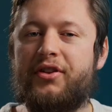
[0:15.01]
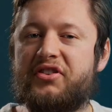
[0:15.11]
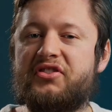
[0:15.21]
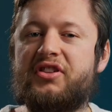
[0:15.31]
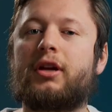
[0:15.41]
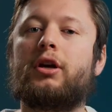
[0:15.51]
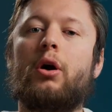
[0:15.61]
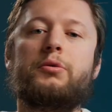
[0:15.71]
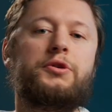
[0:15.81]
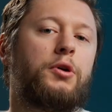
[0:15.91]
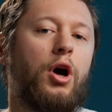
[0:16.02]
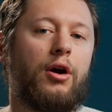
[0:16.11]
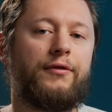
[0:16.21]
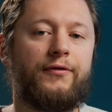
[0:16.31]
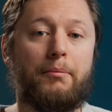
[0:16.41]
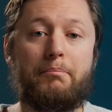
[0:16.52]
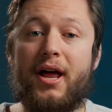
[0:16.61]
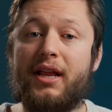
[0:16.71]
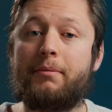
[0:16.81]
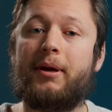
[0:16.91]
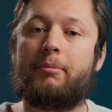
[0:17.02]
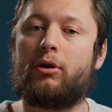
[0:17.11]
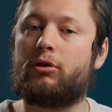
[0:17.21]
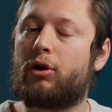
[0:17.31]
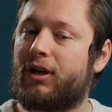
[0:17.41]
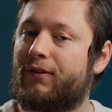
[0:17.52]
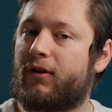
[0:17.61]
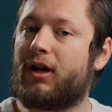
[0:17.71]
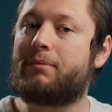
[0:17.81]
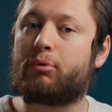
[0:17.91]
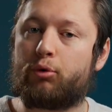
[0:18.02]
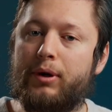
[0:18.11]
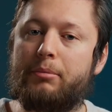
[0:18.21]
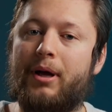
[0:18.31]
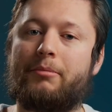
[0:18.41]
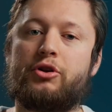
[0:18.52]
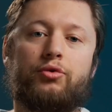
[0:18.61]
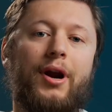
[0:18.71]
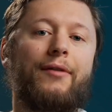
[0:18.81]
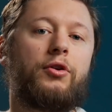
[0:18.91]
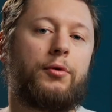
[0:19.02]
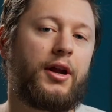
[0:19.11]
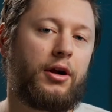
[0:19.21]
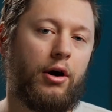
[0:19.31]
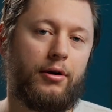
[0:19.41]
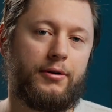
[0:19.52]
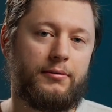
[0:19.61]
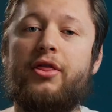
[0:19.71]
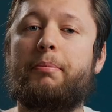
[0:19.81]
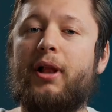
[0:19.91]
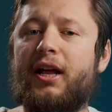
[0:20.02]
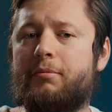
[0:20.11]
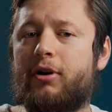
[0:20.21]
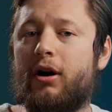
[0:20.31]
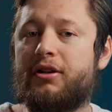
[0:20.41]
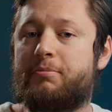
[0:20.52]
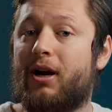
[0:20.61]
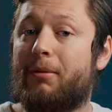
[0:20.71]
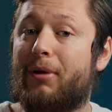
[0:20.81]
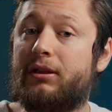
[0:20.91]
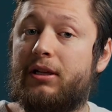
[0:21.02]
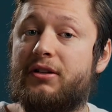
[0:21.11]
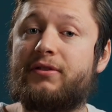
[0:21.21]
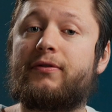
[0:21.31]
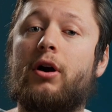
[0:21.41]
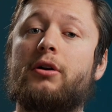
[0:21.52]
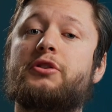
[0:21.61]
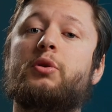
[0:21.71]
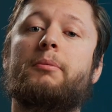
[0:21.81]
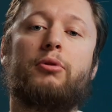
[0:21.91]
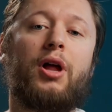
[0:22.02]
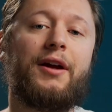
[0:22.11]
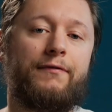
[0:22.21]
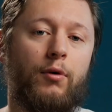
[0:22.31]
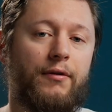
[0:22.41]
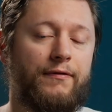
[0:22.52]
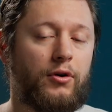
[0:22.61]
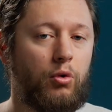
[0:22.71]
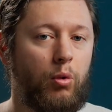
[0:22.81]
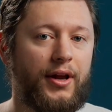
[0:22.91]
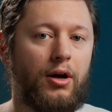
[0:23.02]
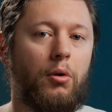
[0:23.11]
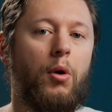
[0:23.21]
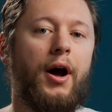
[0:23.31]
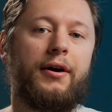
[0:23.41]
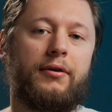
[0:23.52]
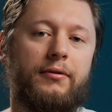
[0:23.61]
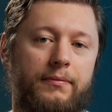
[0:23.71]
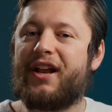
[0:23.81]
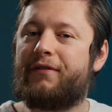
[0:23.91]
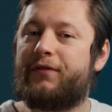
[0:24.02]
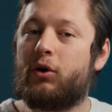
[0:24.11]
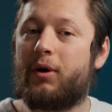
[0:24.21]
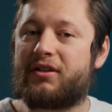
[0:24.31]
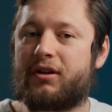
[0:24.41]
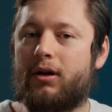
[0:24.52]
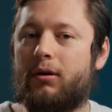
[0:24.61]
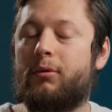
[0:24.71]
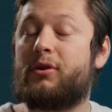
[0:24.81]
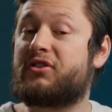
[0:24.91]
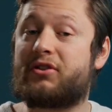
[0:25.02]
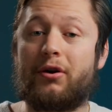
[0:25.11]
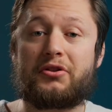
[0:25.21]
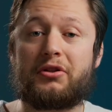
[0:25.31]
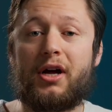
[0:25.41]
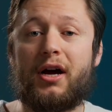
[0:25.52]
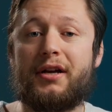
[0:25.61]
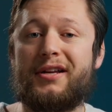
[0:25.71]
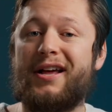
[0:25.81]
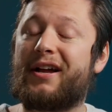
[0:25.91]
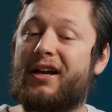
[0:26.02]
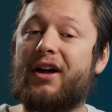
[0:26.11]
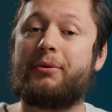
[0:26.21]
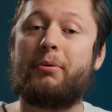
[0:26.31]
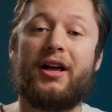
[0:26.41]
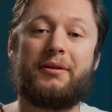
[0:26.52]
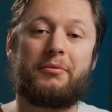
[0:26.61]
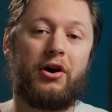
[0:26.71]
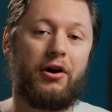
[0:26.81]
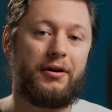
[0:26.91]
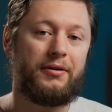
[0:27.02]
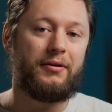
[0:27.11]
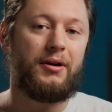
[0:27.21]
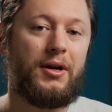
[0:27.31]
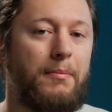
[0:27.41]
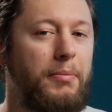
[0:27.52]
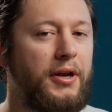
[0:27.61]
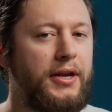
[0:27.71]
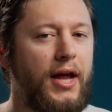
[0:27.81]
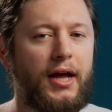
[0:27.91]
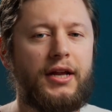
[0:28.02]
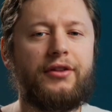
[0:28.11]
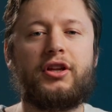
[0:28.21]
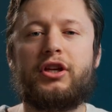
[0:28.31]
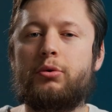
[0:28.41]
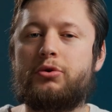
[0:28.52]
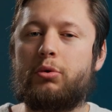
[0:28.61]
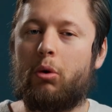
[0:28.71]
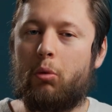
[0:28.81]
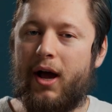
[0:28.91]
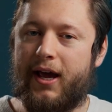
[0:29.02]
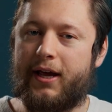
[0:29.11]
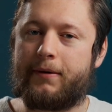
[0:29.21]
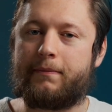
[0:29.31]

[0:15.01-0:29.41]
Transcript: This is the go-to card for many people looking for a premium travel credit card. The Platinum Card has been on my list of cards to apply for for quite a while. And a few weeks ago, the stars aligned and I got the Platinum Card. But not in the usual way.